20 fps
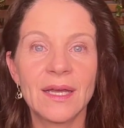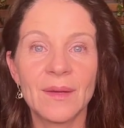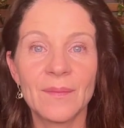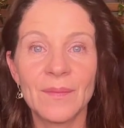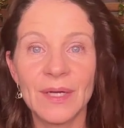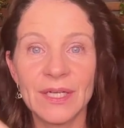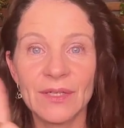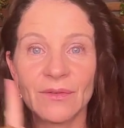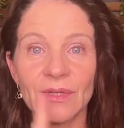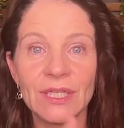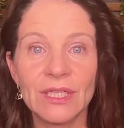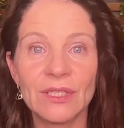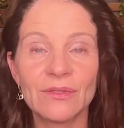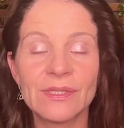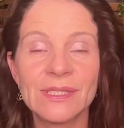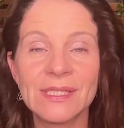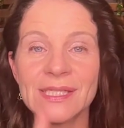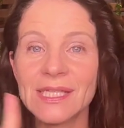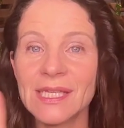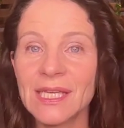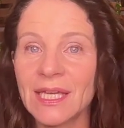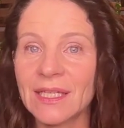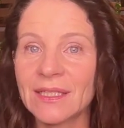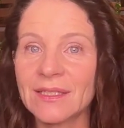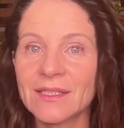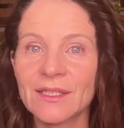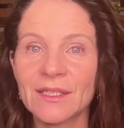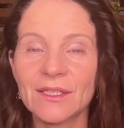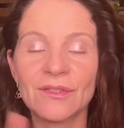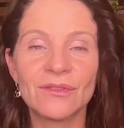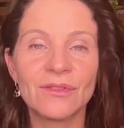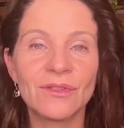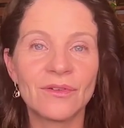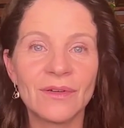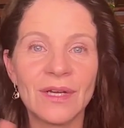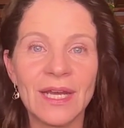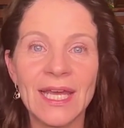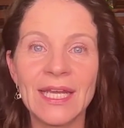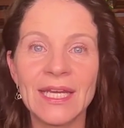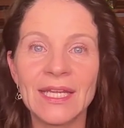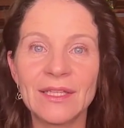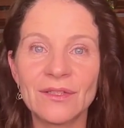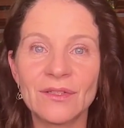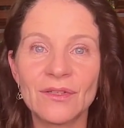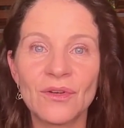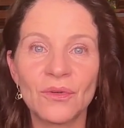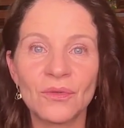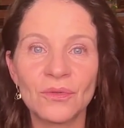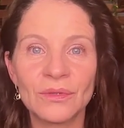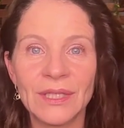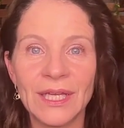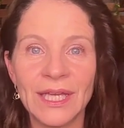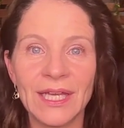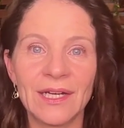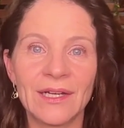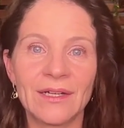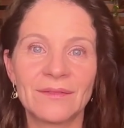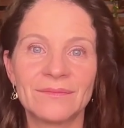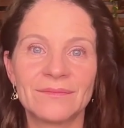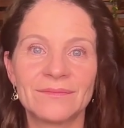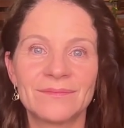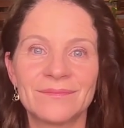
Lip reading: But when you see it, you don't let it go there,